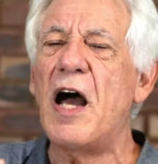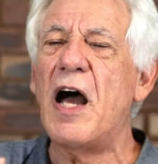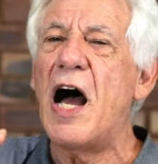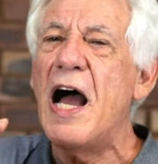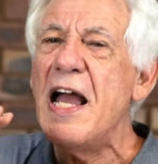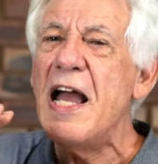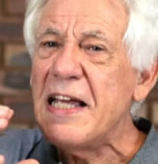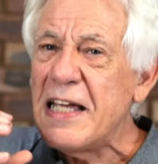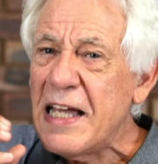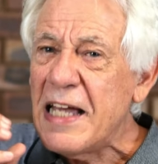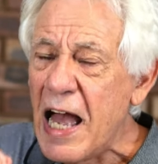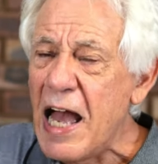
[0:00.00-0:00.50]

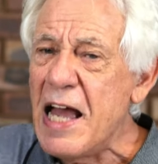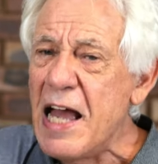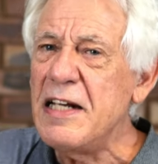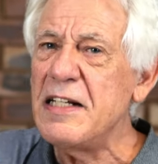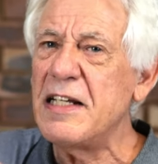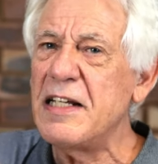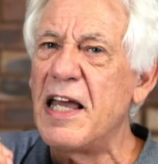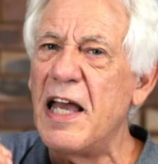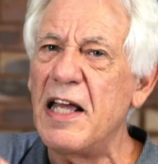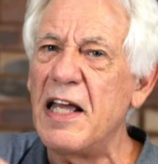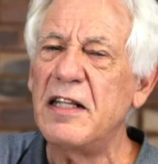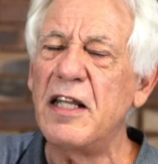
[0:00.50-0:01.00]
I can
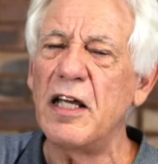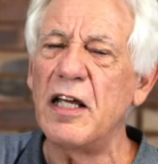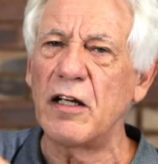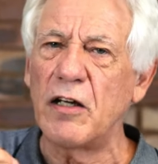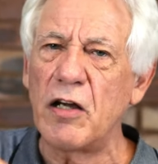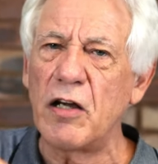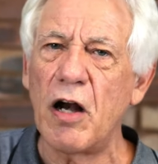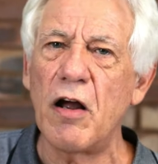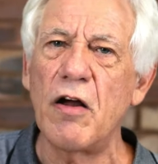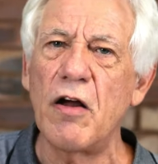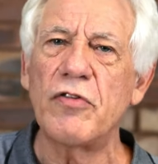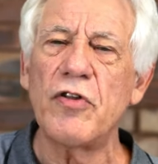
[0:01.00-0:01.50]
get a
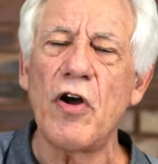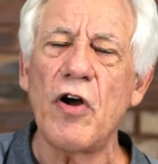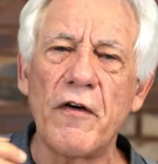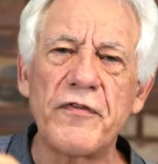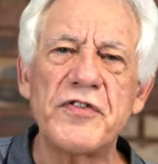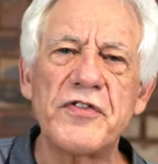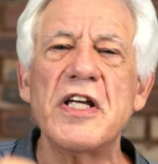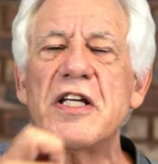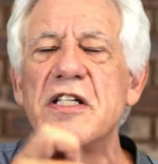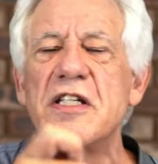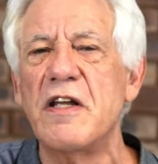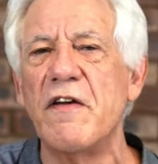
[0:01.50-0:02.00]
growth of
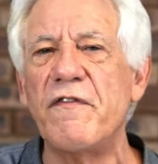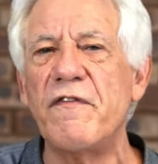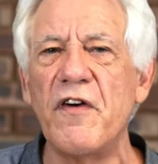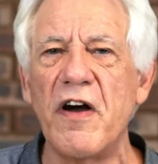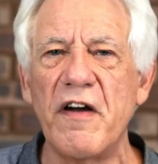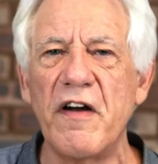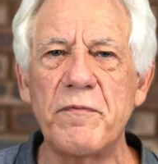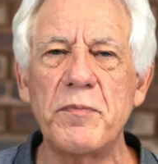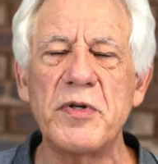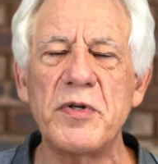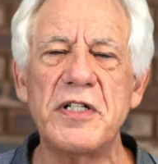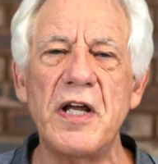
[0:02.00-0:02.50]

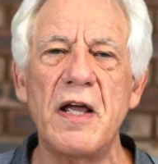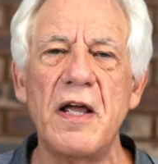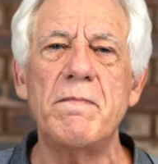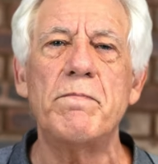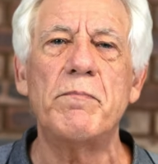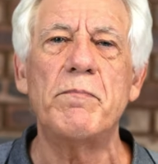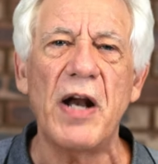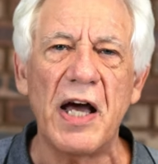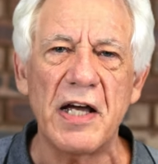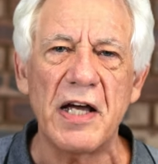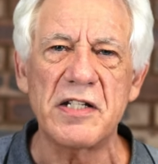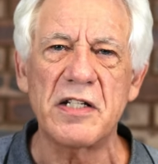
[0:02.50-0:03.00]
65%
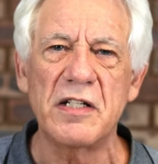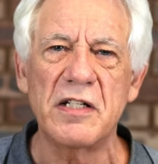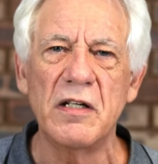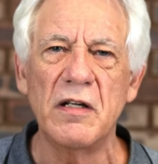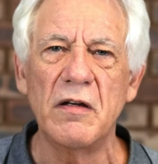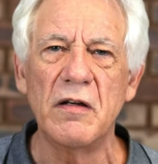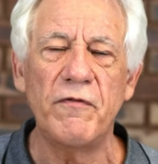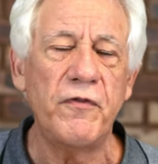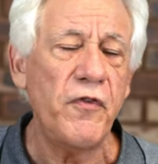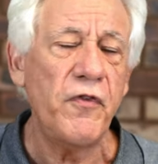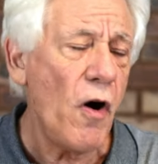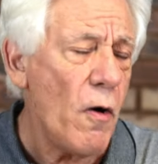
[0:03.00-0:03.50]
plus,
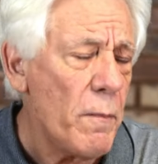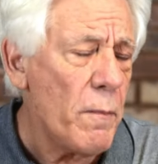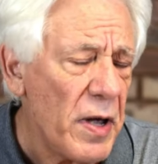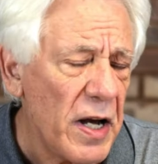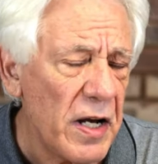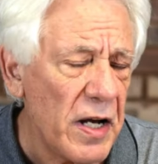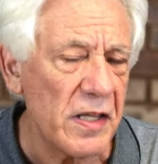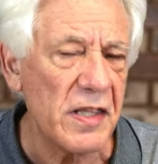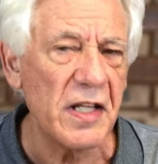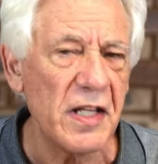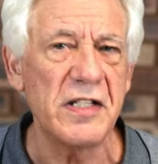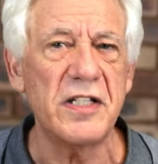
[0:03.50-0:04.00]
far
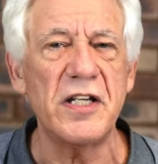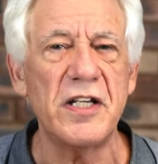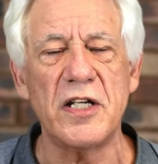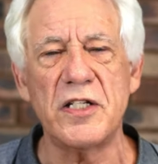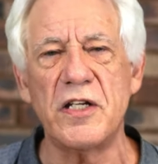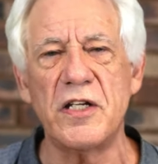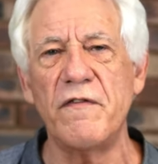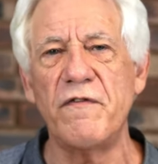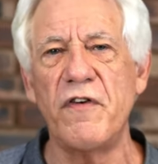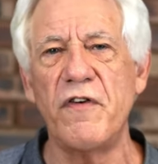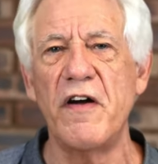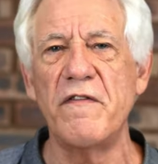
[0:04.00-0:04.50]
better than
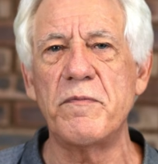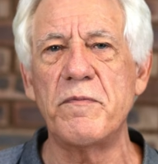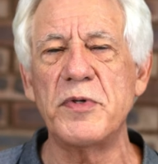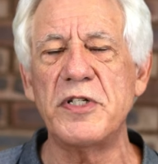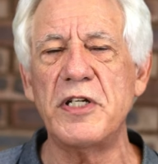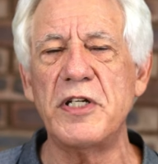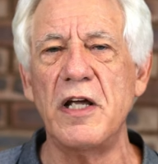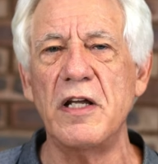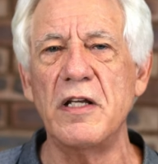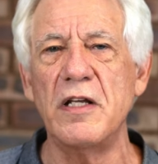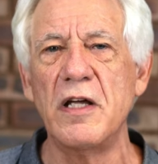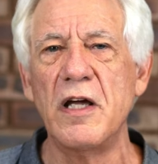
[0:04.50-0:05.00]

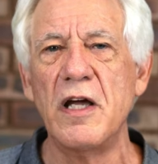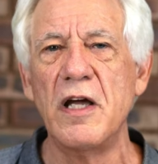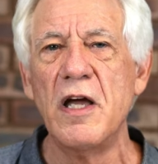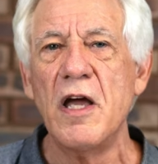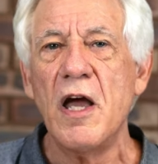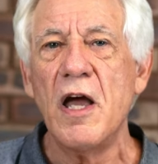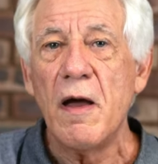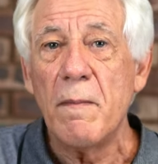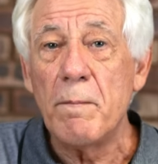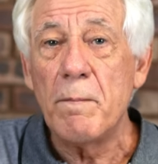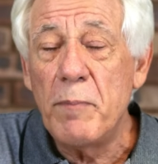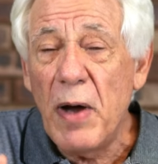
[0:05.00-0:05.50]
65%.
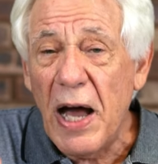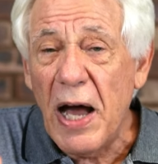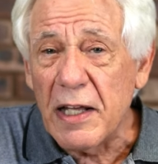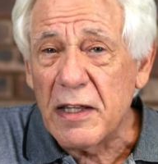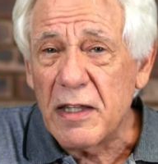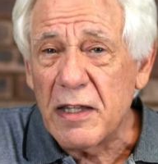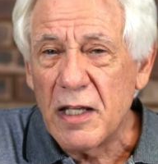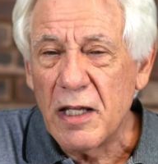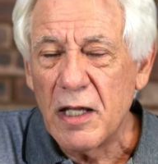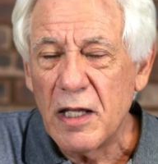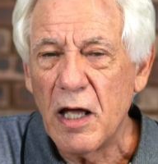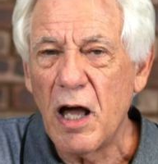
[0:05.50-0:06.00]
But
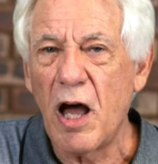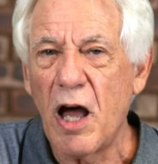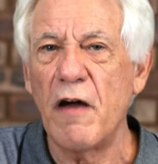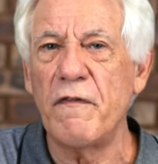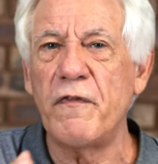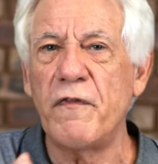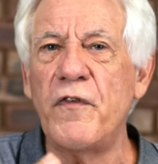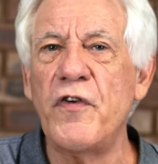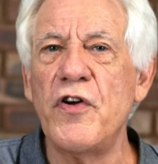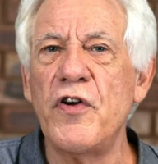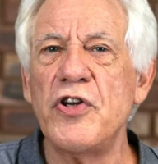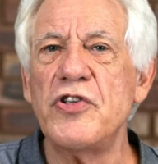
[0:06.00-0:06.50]
I
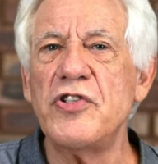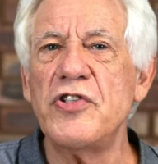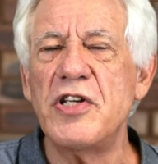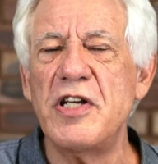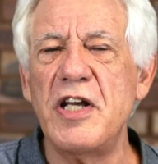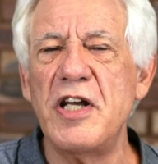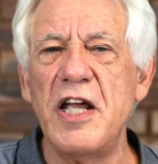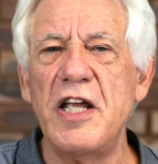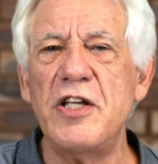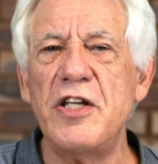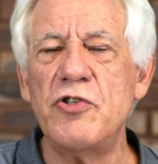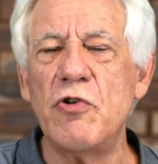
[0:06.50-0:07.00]
first
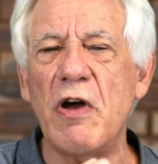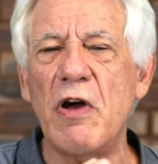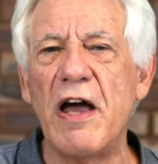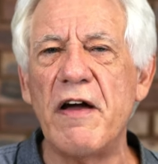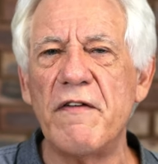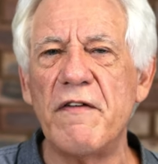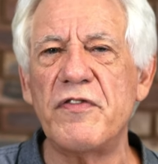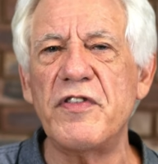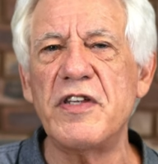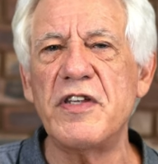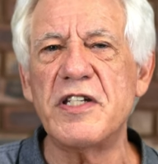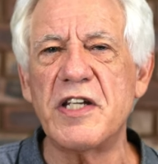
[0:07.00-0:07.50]
need to
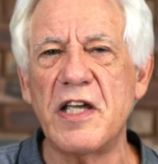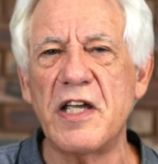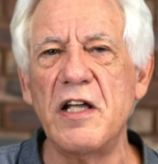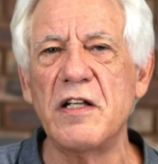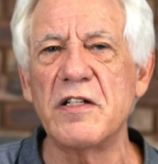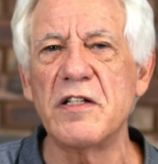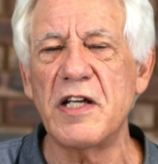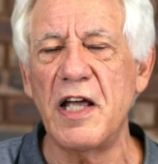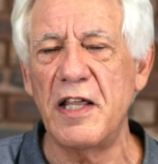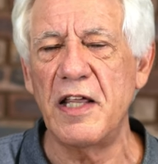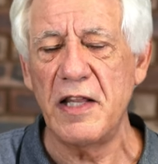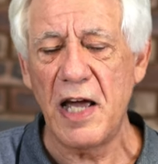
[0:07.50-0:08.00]
have the
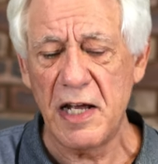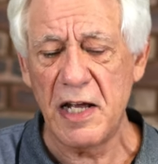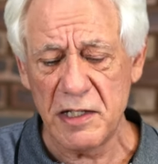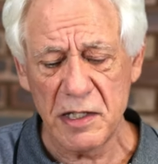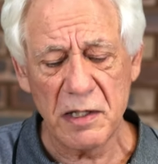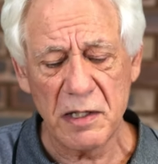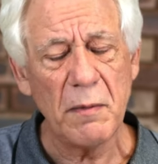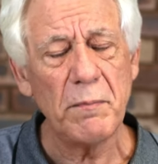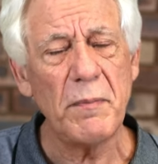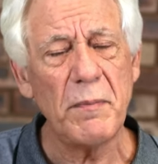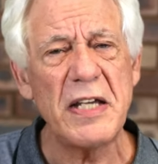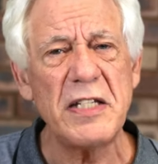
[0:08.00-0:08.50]
skills. And
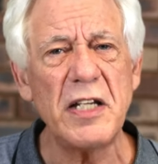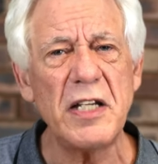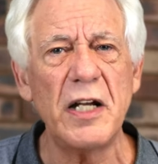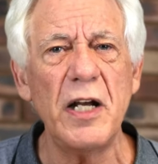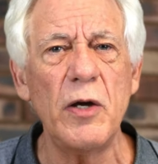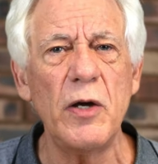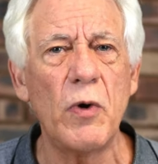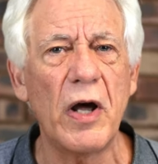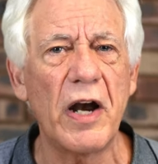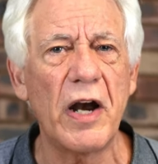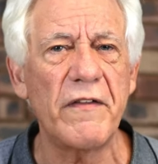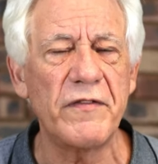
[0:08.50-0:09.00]
that's
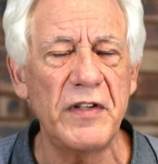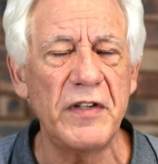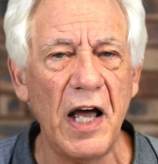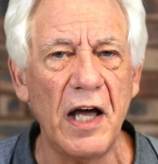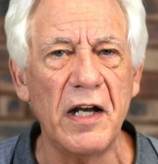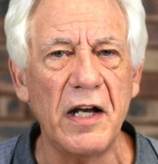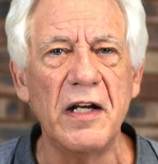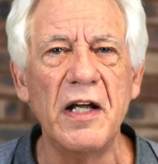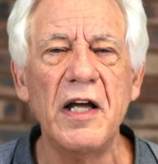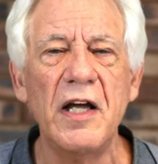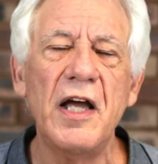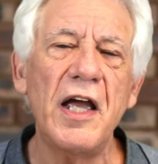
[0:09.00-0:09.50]
basically what I've
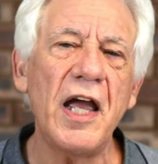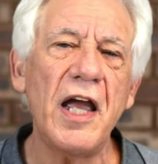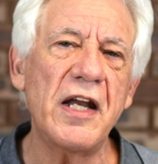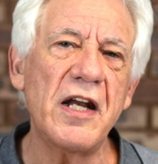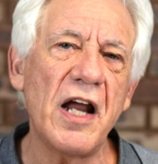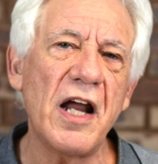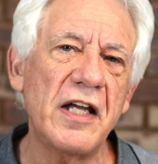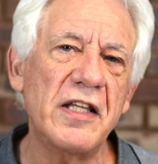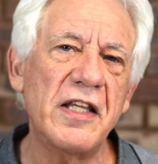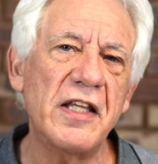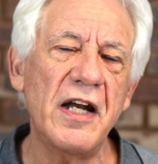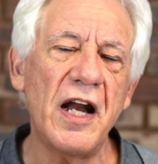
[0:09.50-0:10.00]
done in
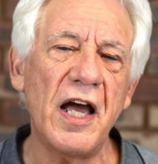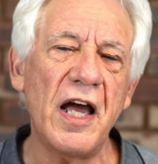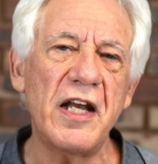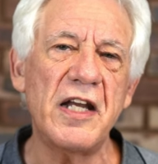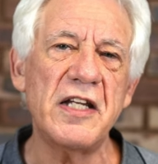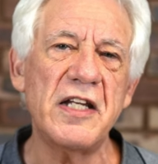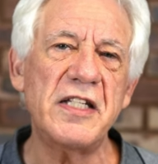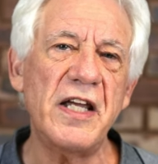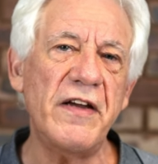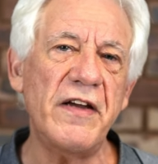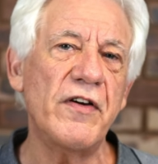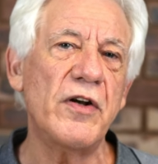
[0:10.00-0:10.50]

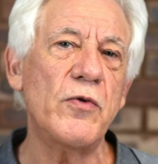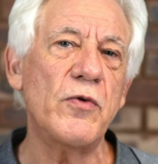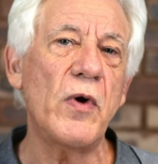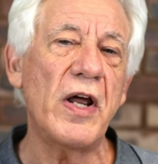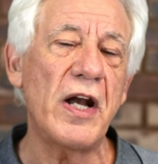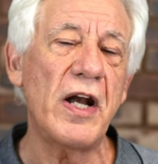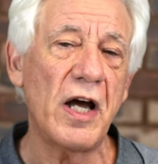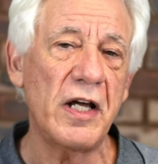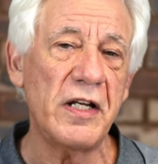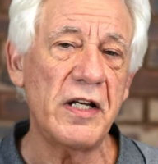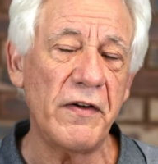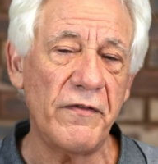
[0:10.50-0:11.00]
1987
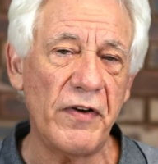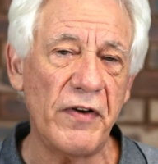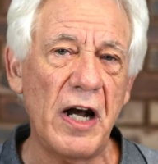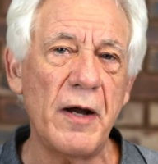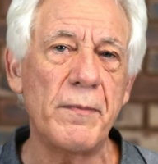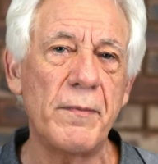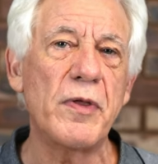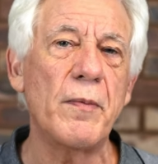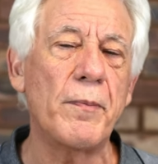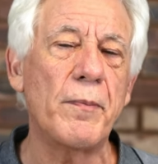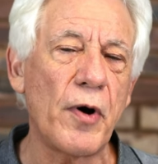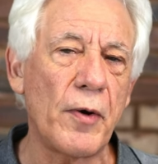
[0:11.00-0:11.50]
when I
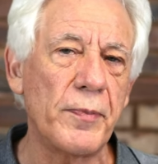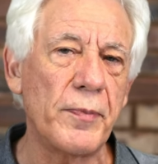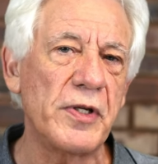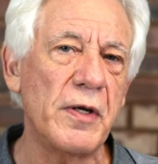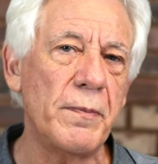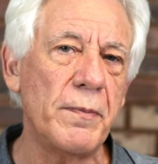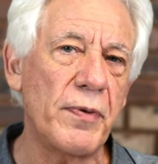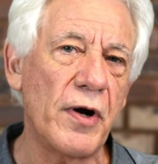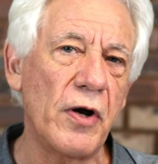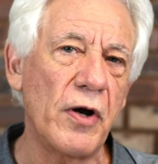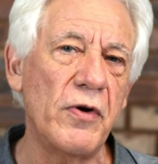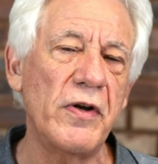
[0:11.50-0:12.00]
developed the
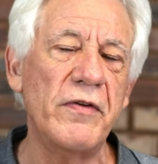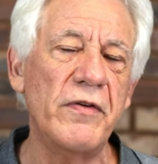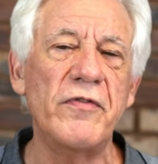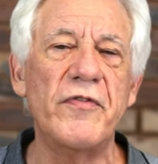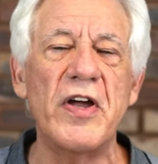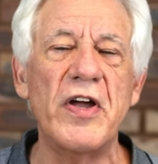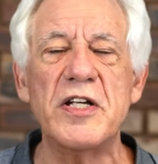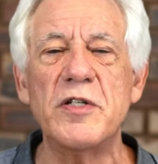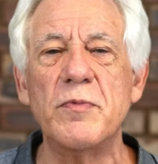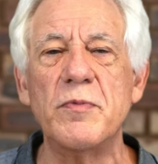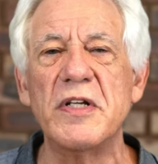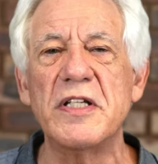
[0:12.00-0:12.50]
Property Pro
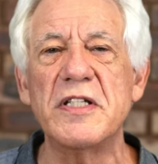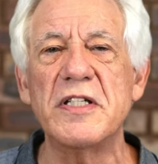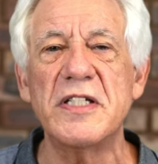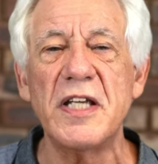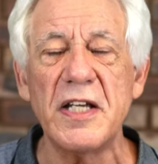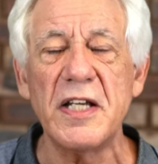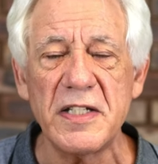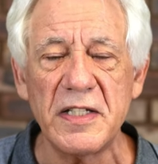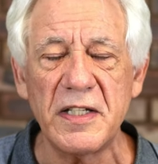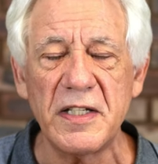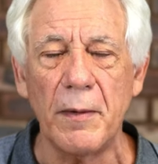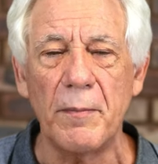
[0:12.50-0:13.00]
investment
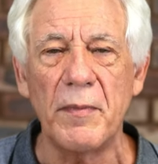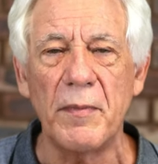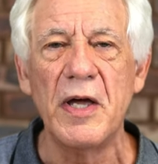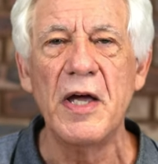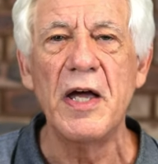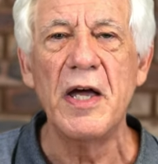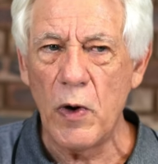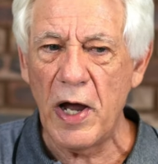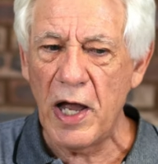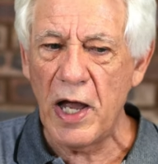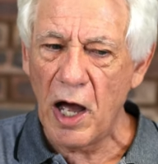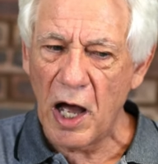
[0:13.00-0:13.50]
system,
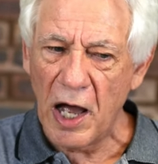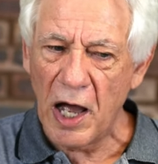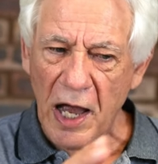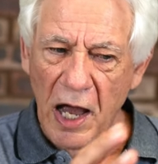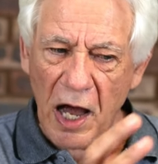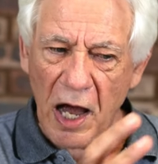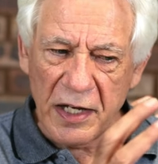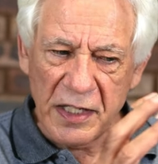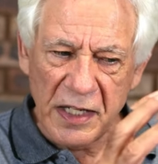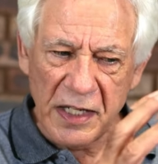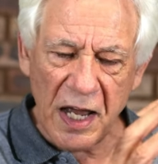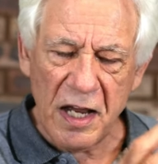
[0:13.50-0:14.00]
where I
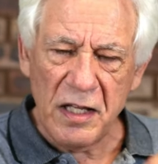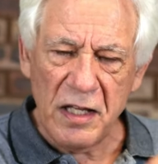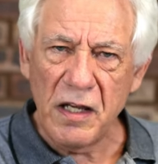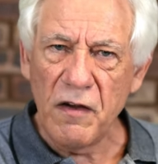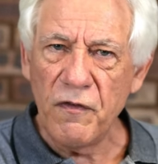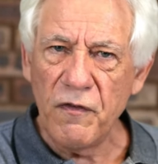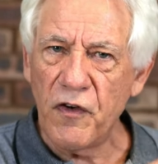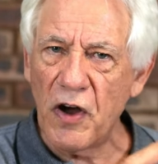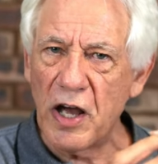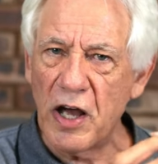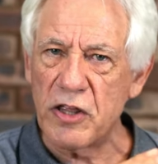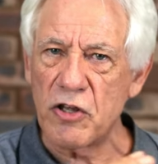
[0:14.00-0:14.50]

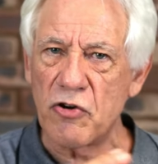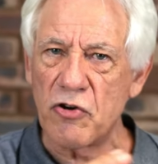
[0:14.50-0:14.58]
identify